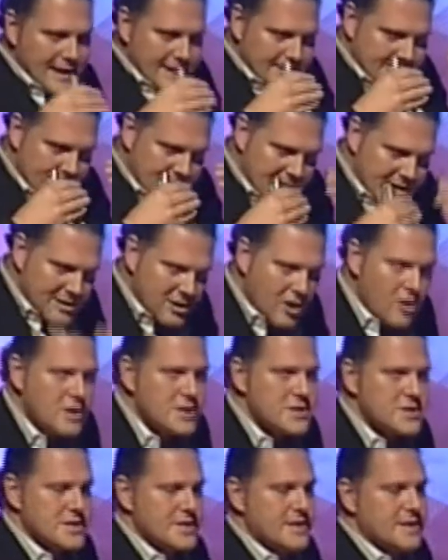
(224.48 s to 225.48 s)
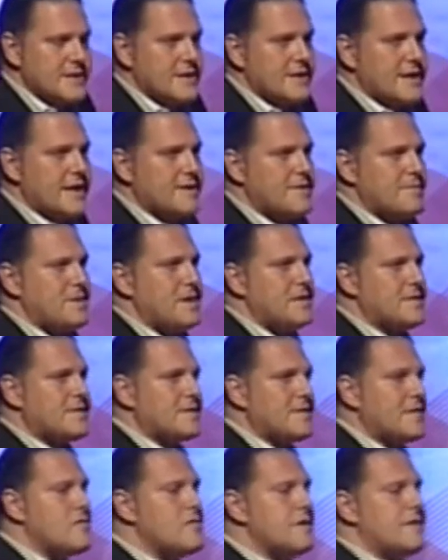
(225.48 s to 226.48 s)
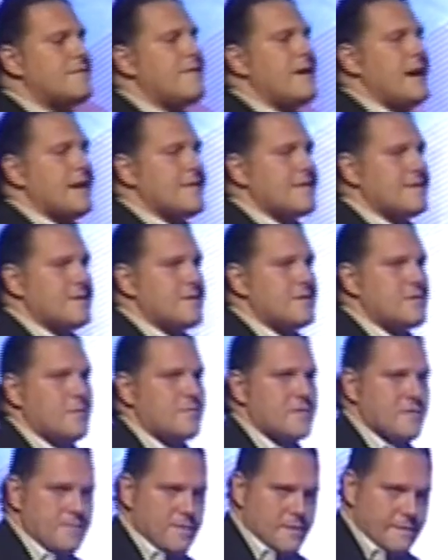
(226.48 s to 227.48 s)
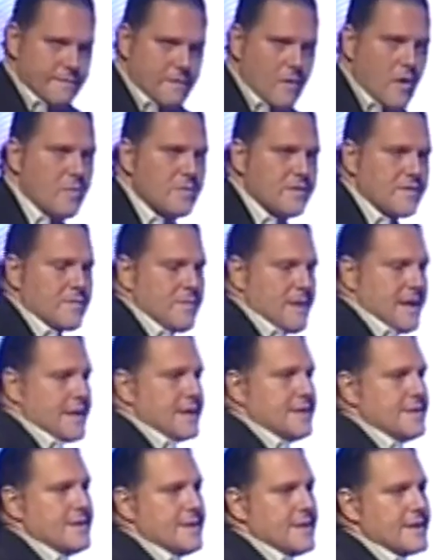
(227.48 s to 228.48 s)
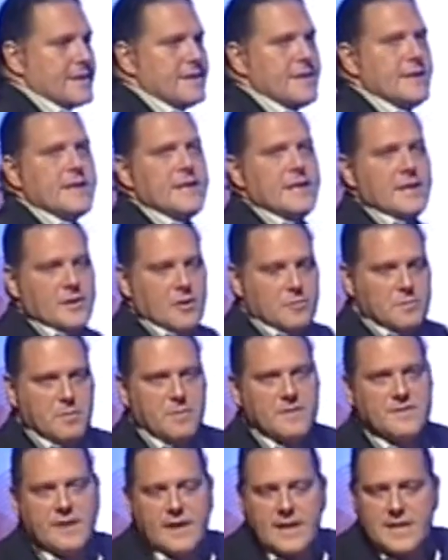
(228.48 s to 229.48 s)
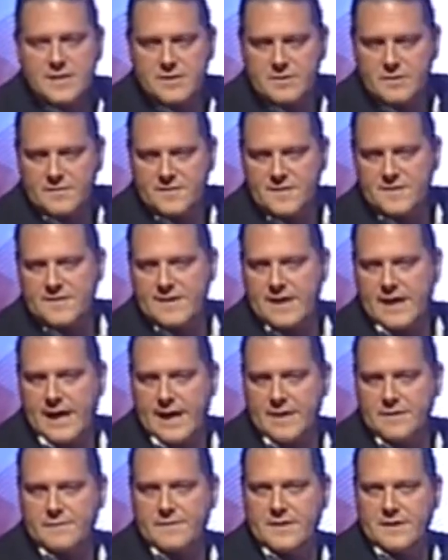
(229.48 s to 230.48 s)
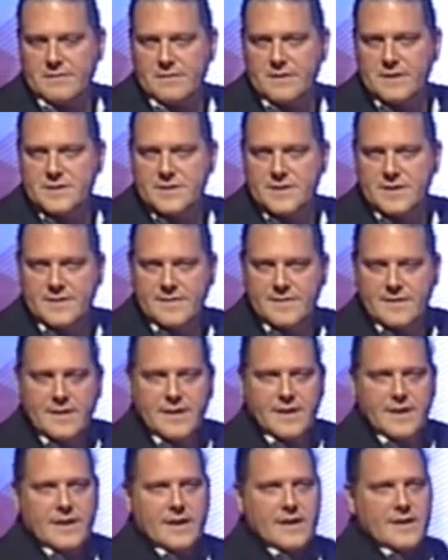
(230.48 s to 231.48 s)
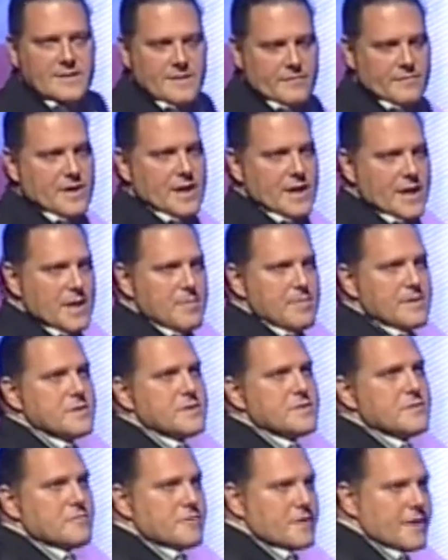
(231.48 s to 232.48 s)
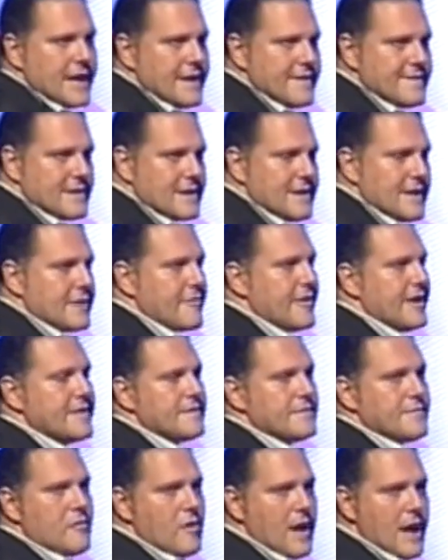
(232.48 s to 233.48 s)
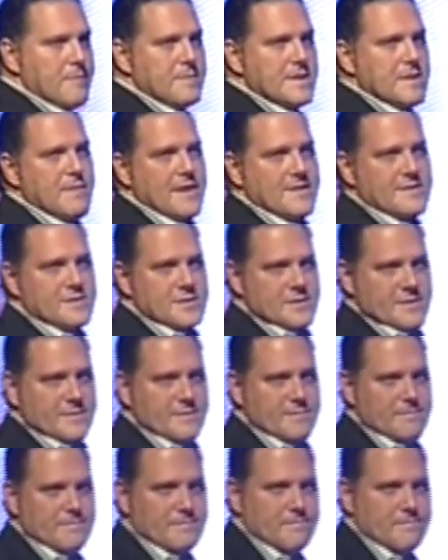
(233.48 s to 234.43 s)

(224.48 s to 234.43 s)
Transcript: Technology has been so advanced in terms of performance marketing and optimization of these kind of technologies that we are able to raise click rates for empty messages.